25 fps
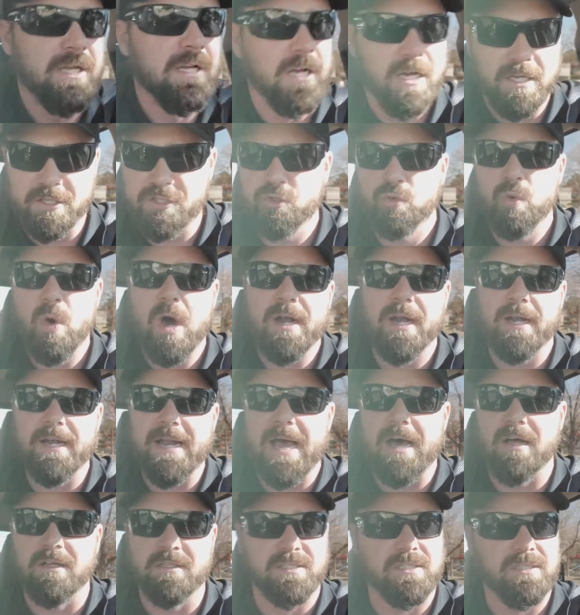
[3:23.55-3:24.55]
A SWOT
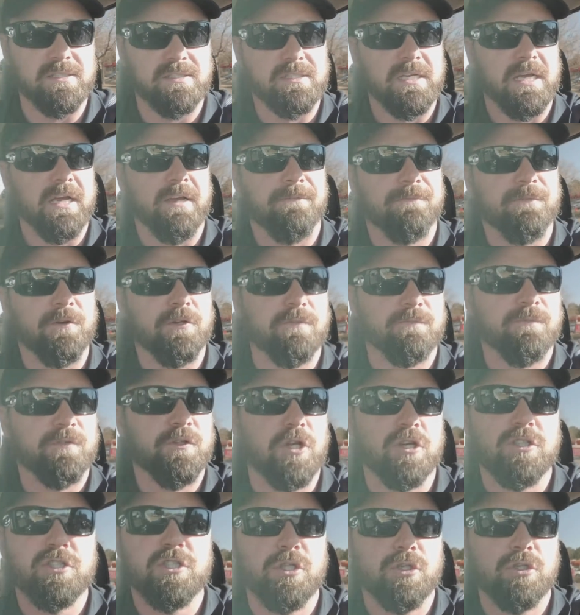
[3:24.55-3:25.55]
analysis. For
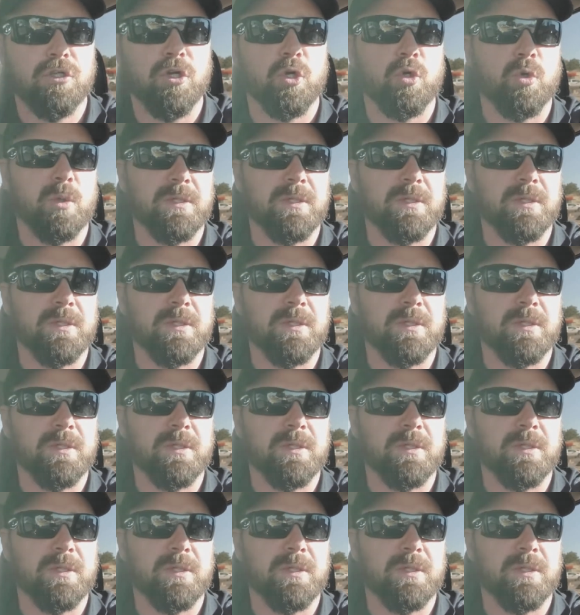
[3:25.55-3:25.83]
those of you who don't know